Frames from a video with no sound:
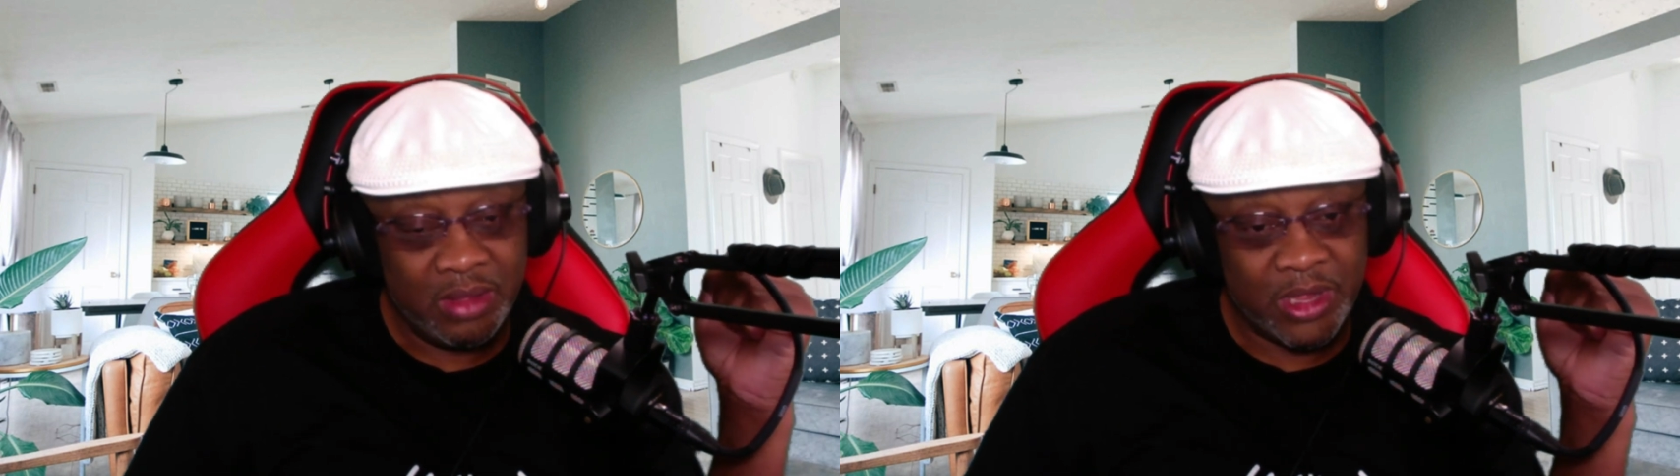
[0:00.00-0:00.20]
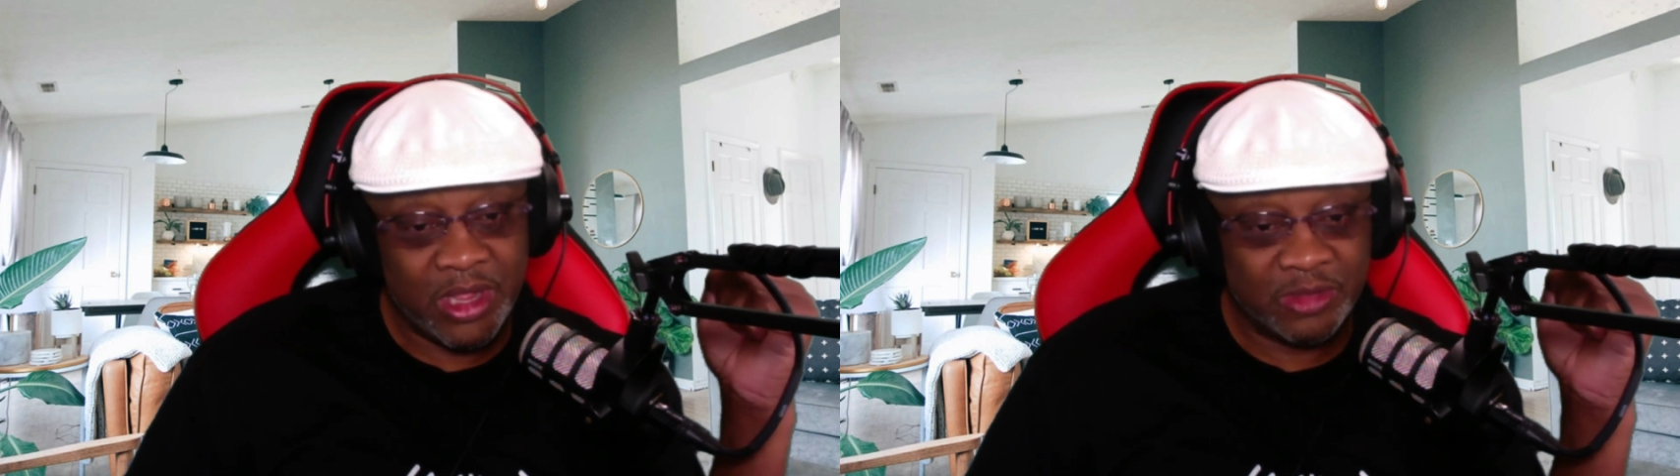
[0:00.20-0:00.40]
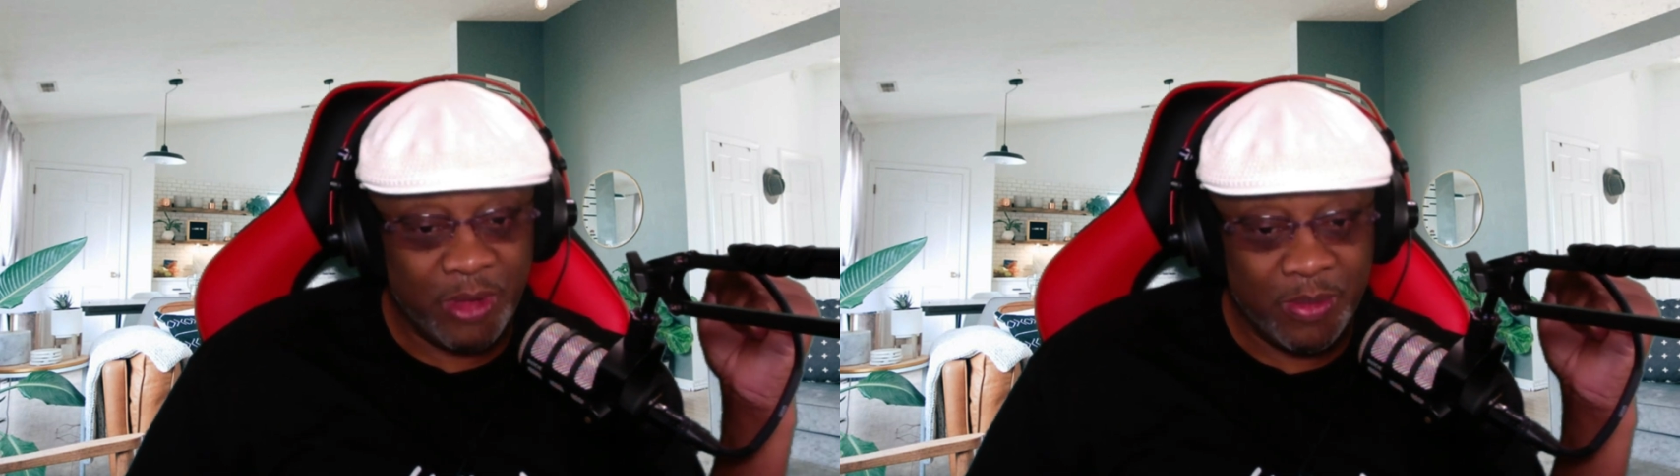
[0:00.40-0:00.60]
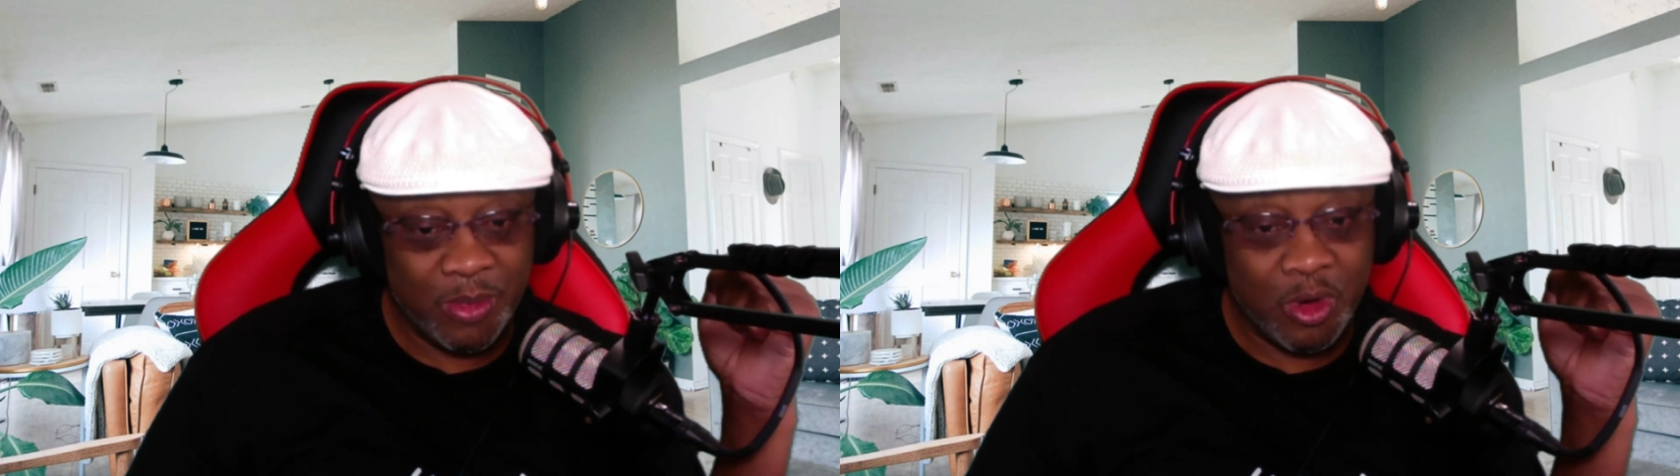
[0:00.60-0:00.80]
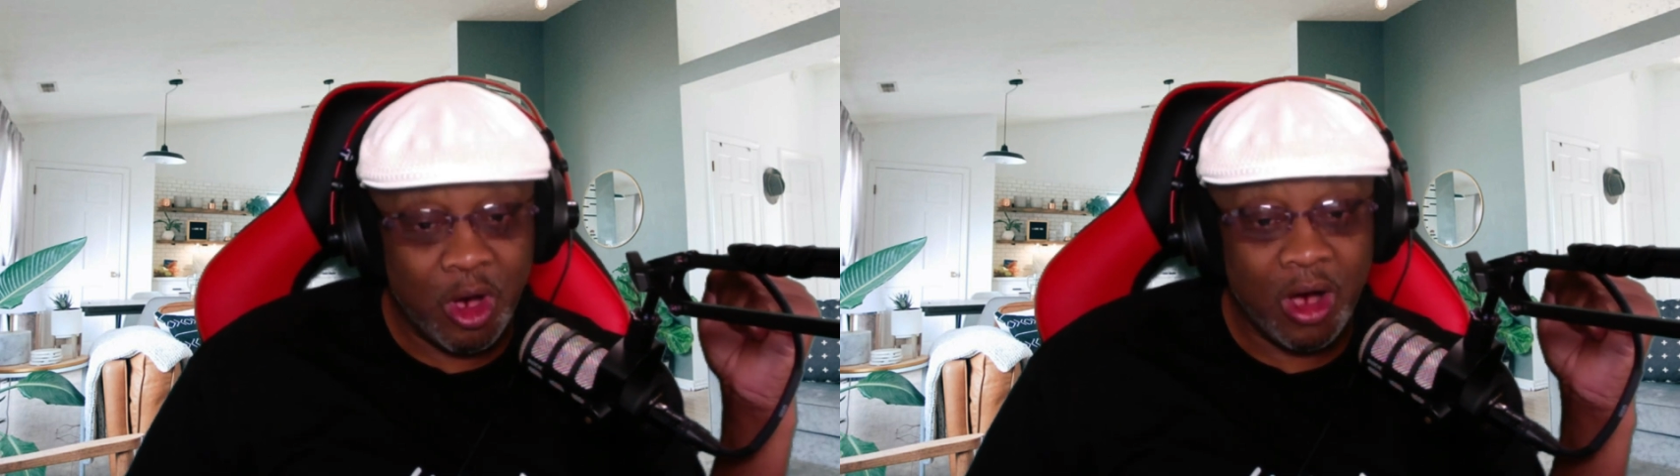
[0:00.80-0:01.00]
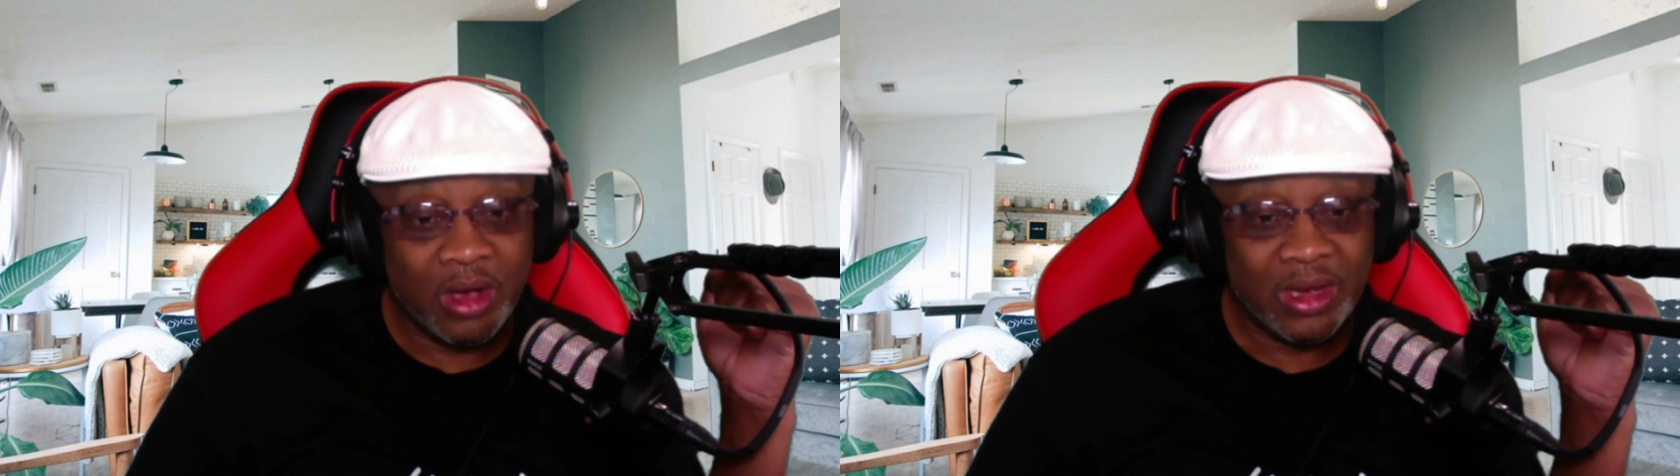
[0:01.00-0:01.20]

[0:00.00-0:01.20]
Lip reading: because people are